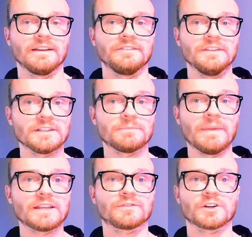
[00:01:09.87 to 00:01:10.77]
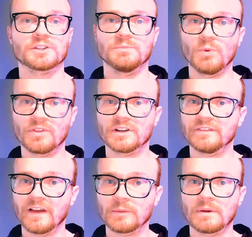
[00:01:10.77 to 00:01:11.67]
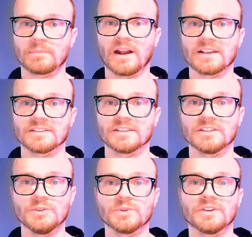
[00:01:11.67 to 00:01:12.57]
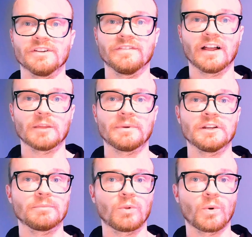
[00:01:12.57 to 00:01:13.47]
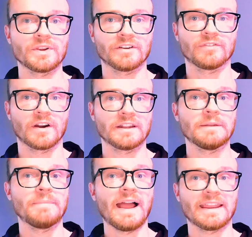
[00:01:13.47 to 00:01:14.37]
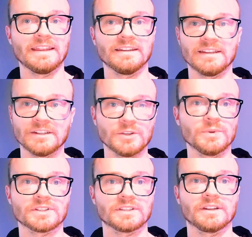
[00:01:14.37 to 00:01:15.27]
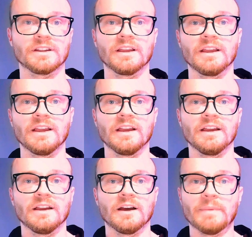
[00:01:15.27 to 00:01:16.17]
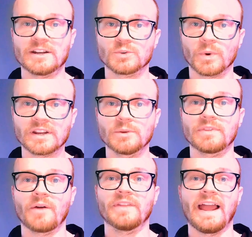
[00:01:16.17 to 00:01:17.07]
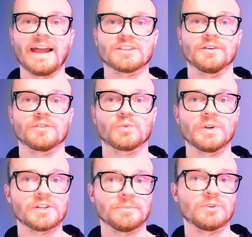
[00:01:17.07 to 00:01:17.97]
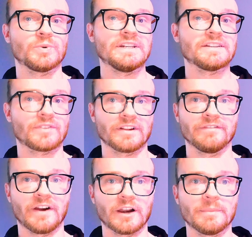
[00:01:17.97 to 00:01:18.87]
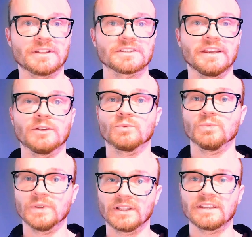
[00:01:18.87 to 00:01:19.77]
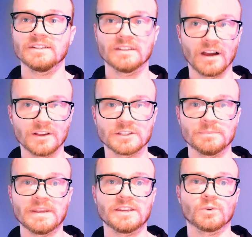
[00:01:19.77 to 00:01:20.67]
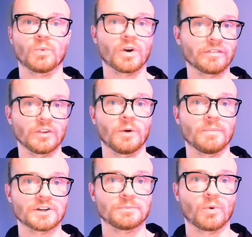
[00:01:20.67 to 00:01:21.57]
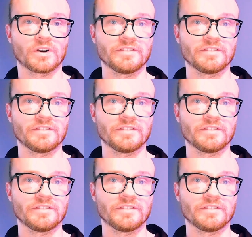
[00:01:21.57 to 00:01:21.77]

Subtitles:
This makes for a smoother development process as you can develop and deploy your front-end and back-end in unison. Imagine working without the hassle of switching between different environments. It really does make your workflow much more